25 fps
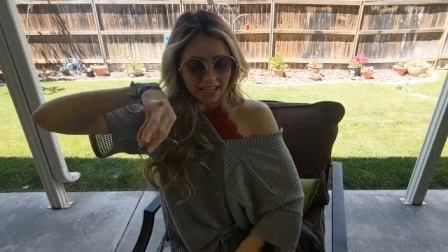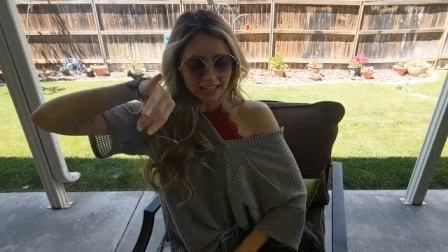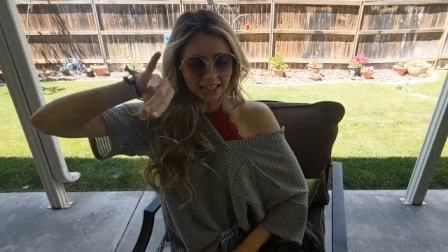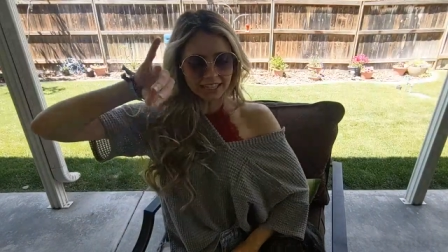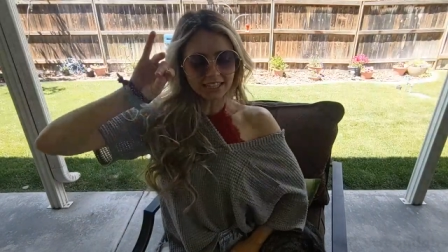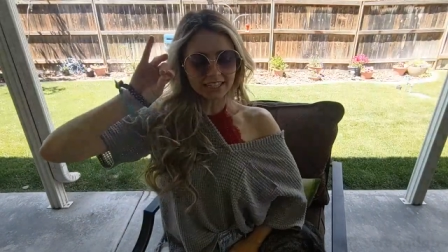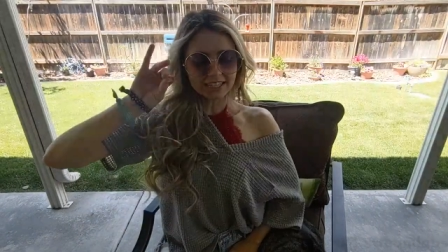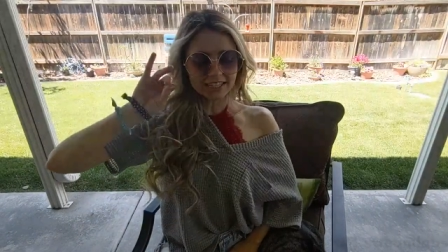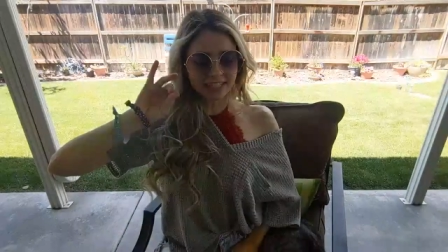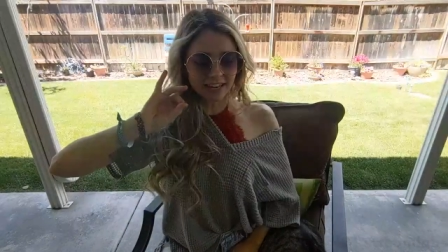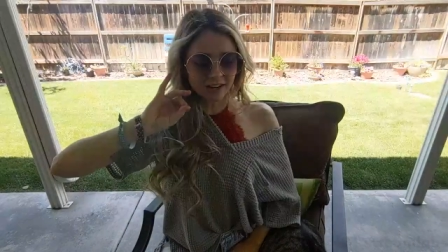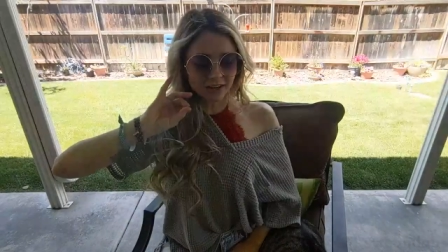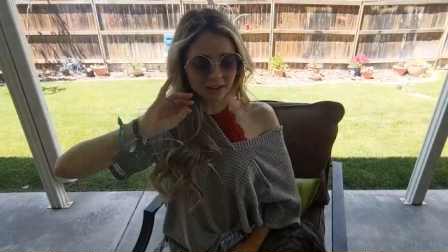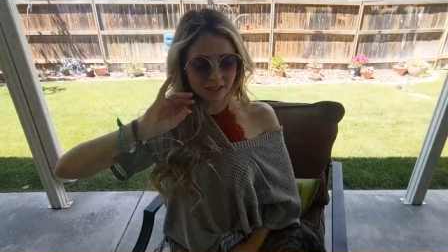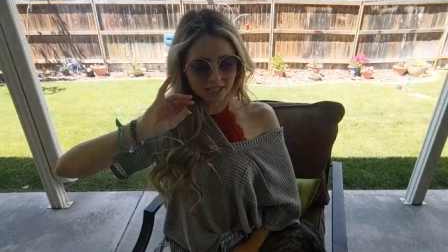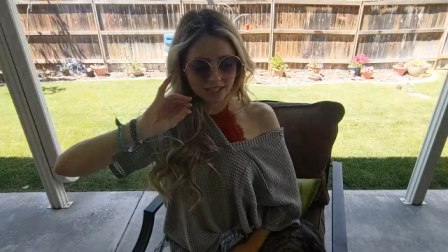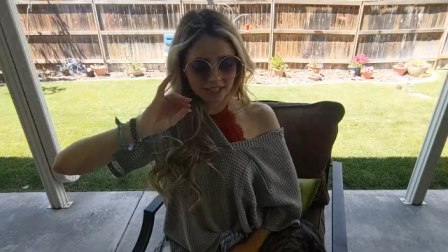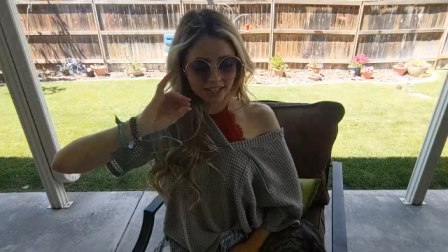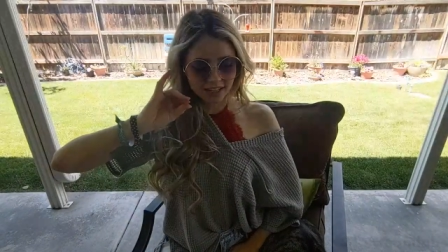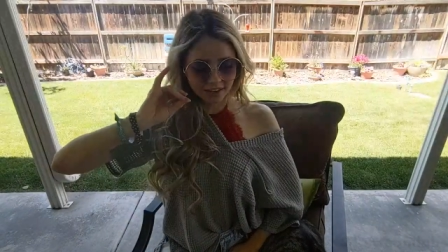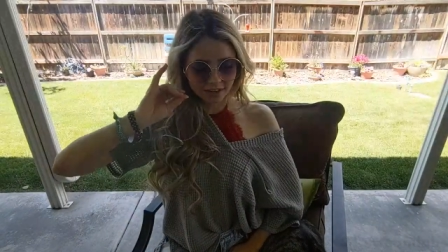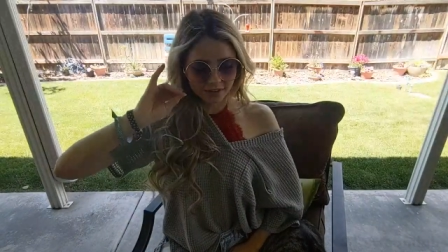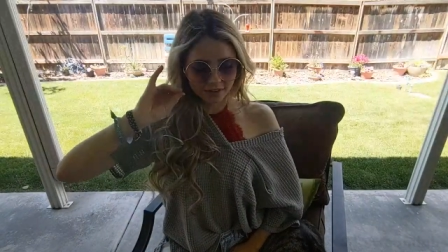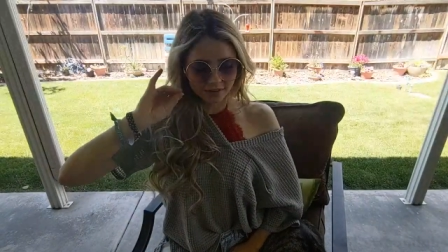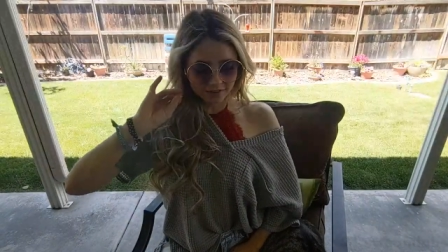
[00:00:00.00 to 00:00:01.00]
I can sound
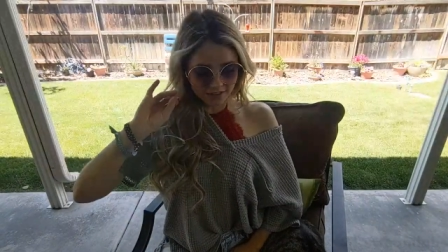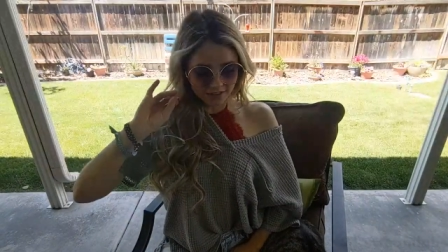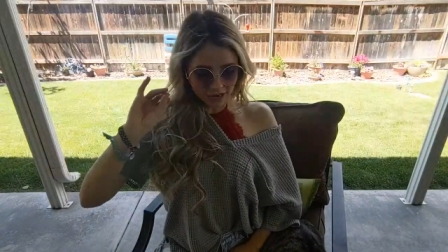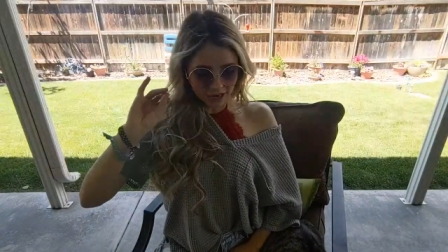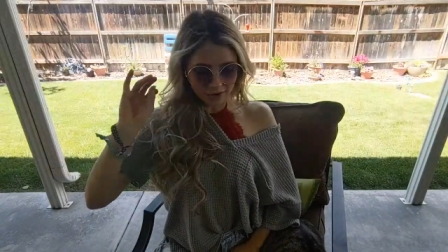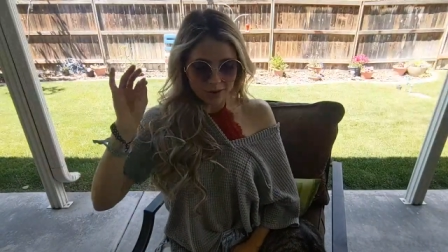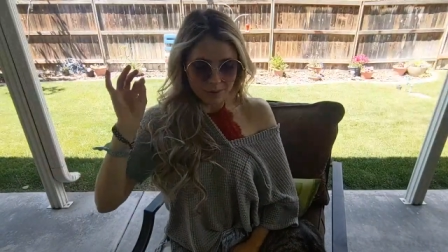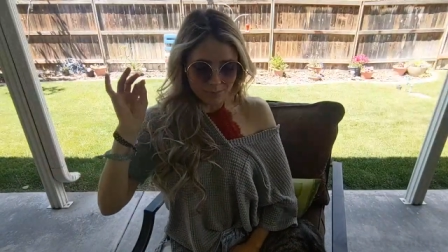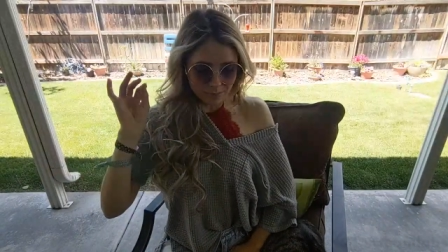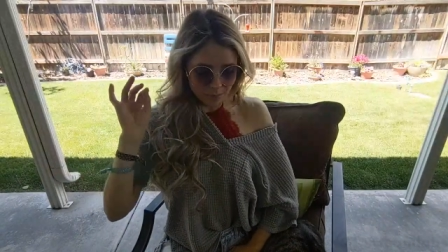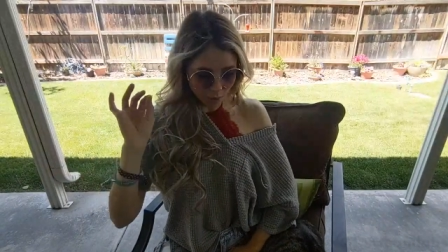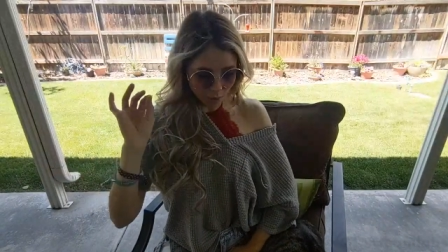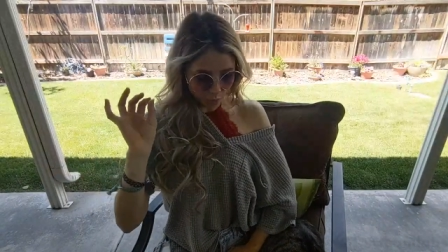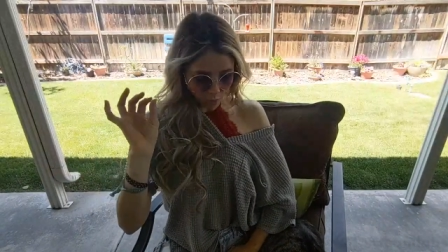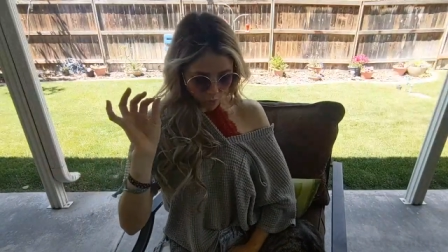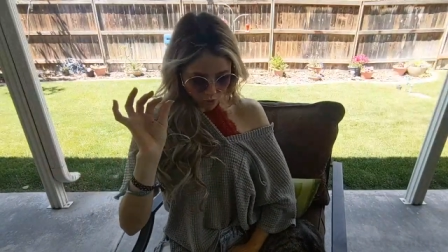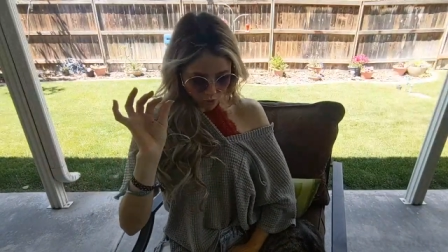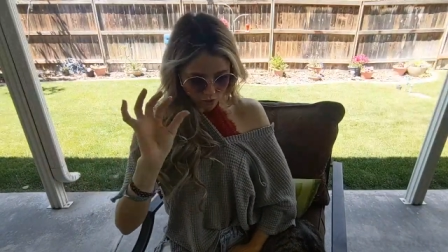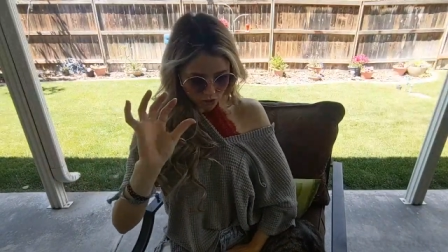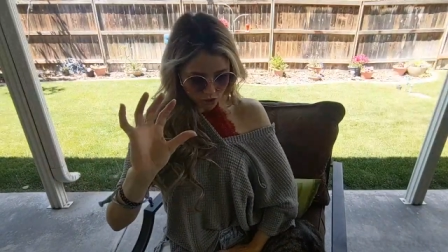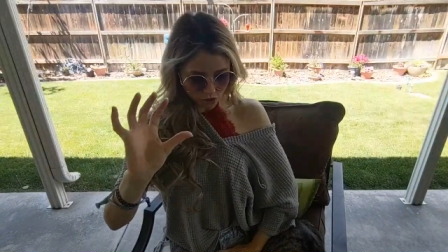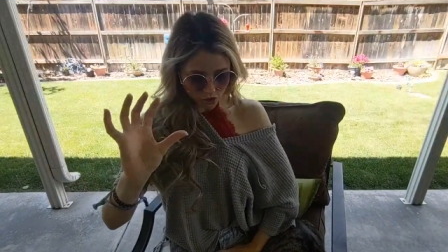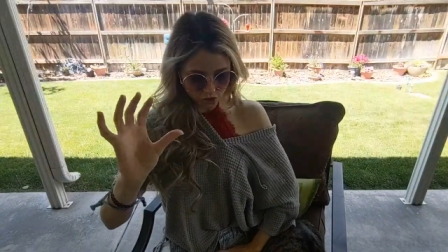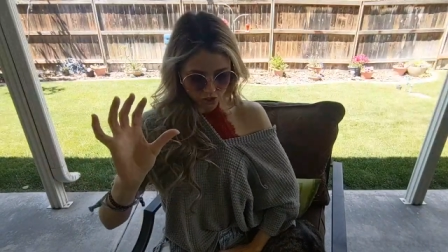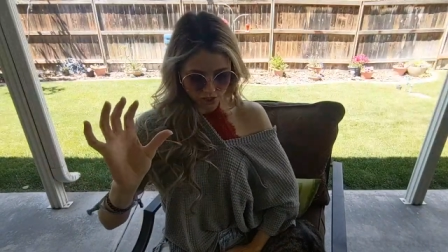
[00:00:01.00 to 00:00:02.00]
very
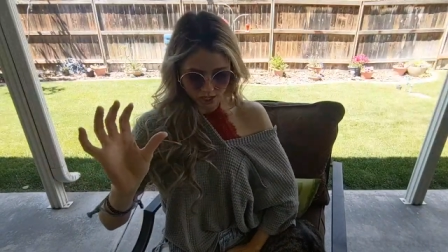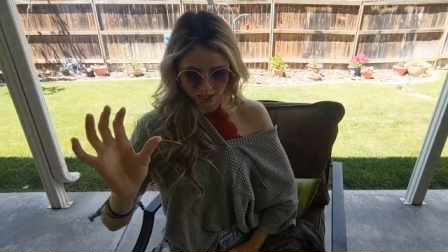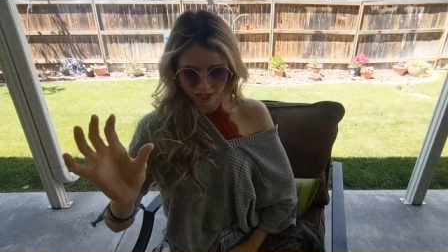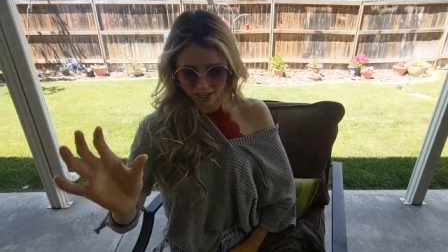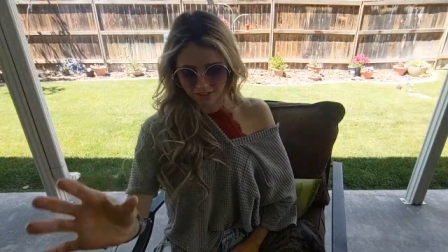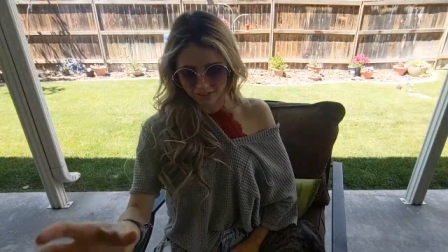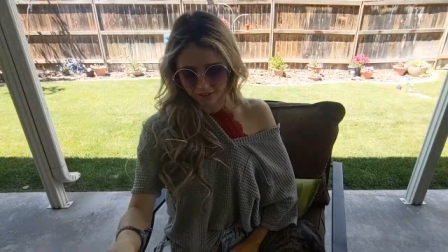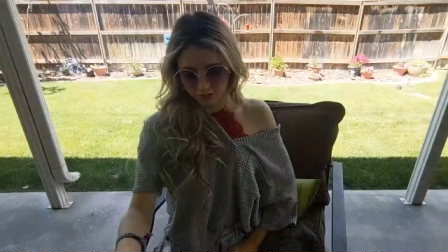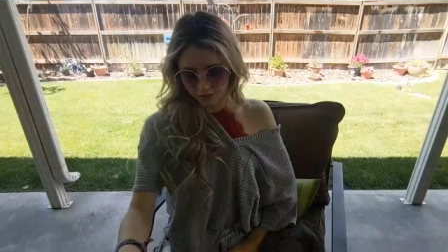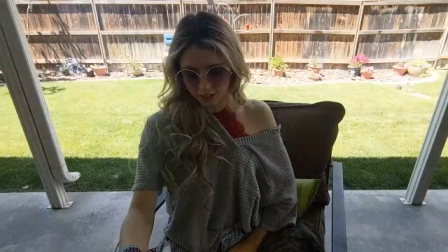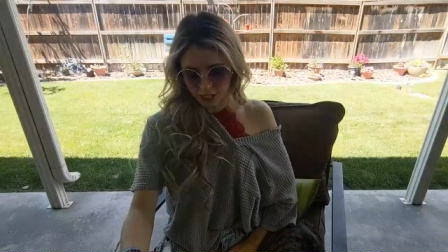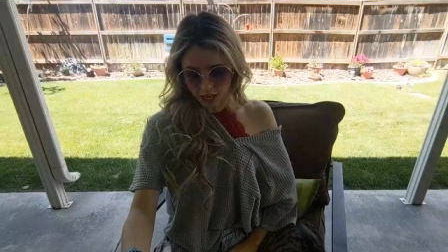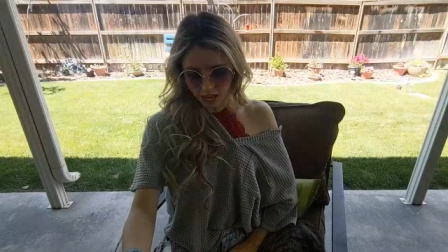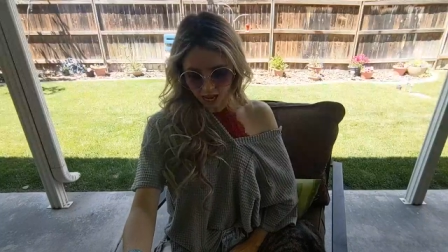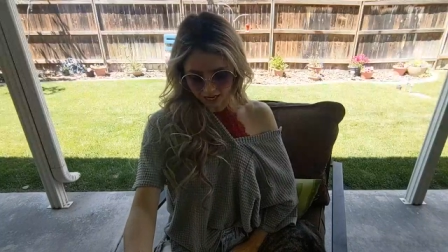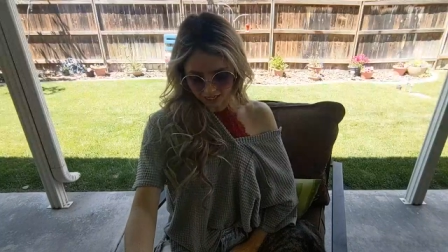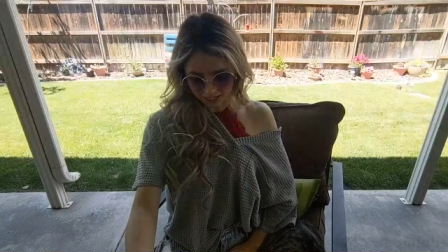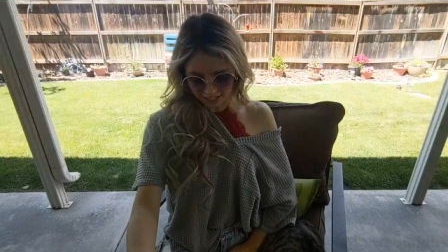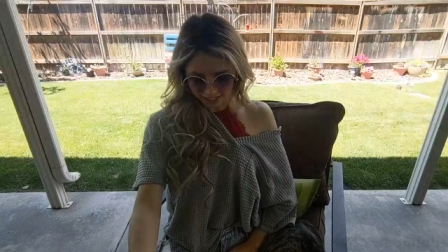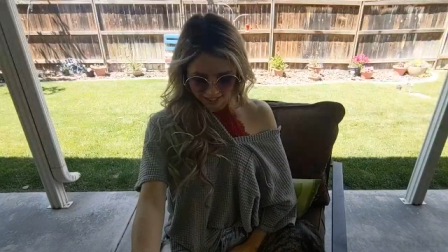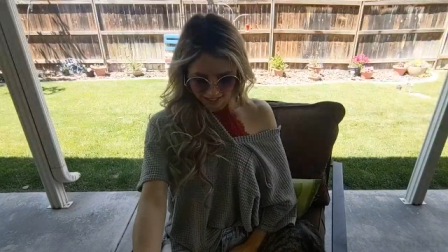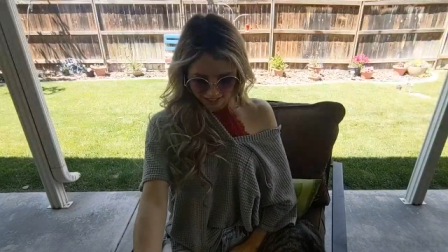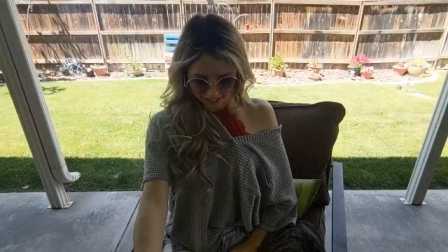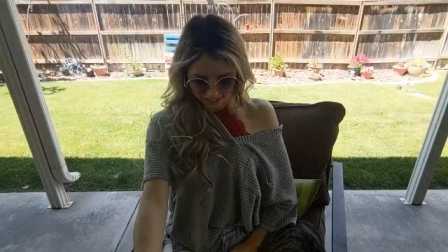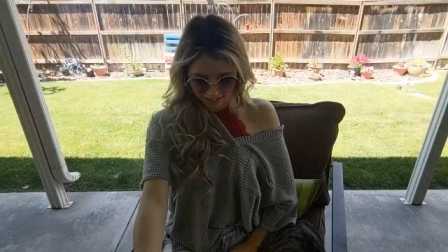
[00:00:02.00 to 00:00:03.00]
posh if you'd
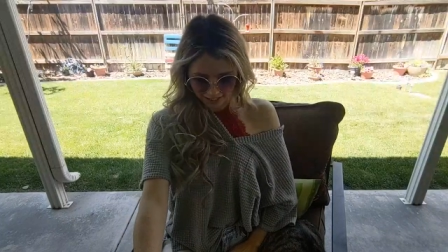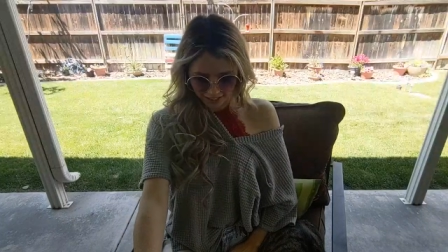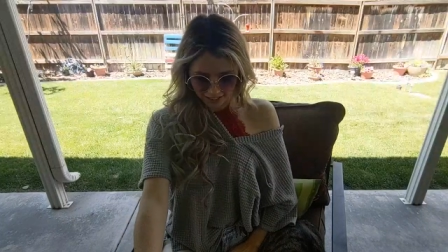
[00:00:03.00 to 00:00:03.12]
like.